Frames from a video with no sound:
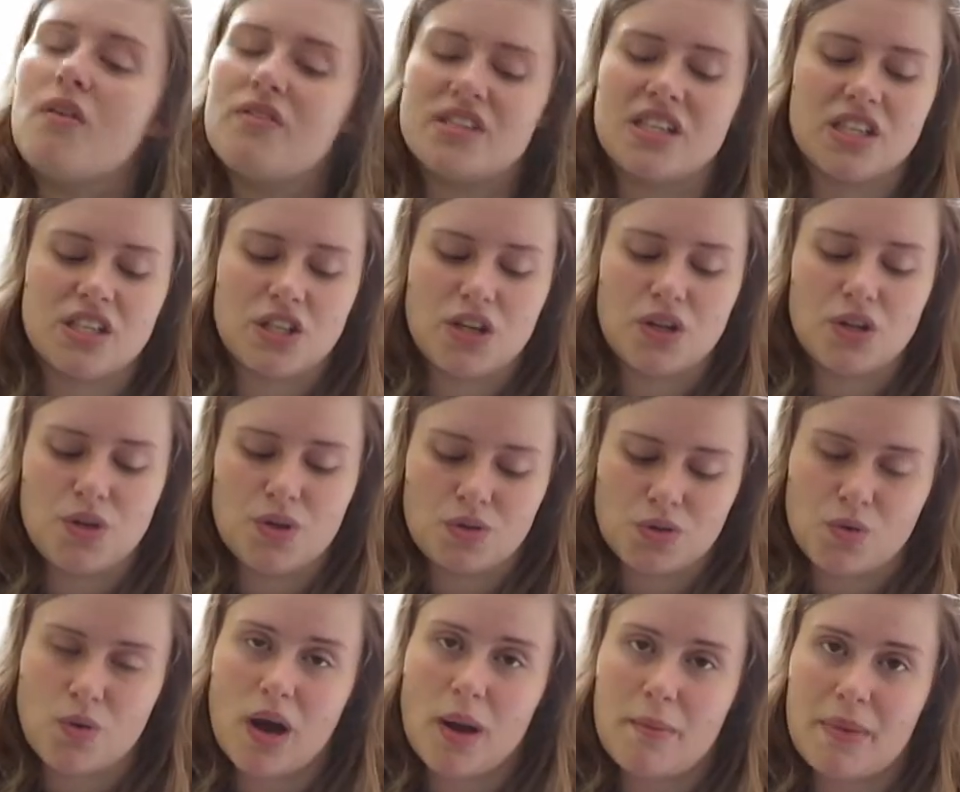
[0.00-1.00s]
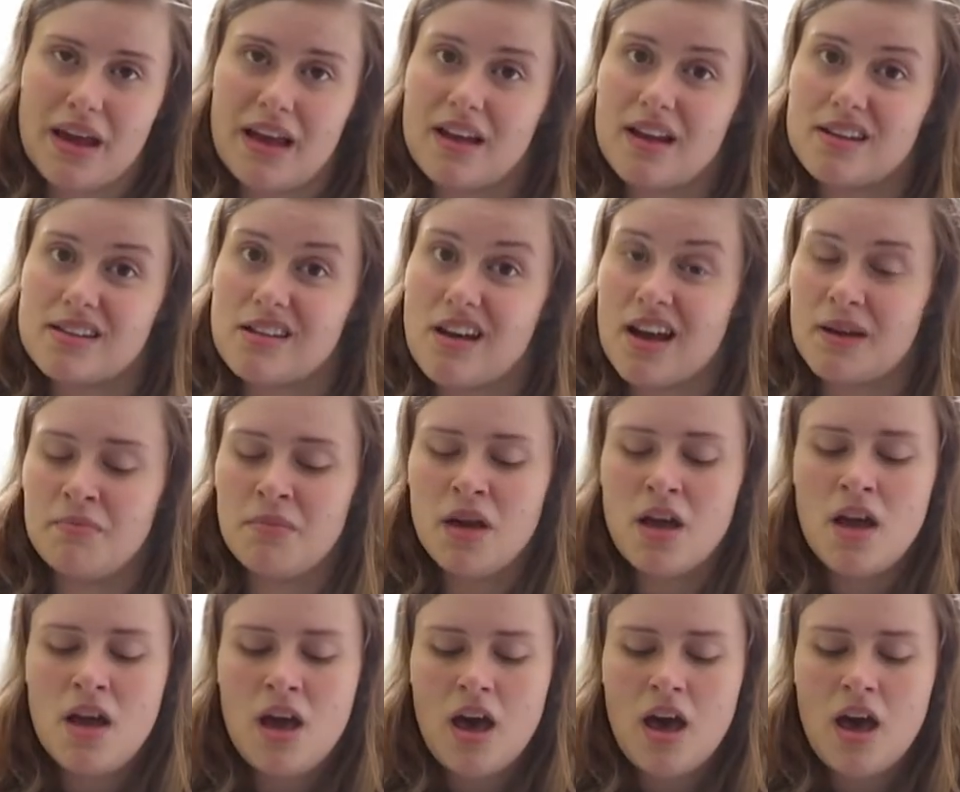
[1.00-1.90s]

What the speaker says: Obviously, you use quite a bit at a time.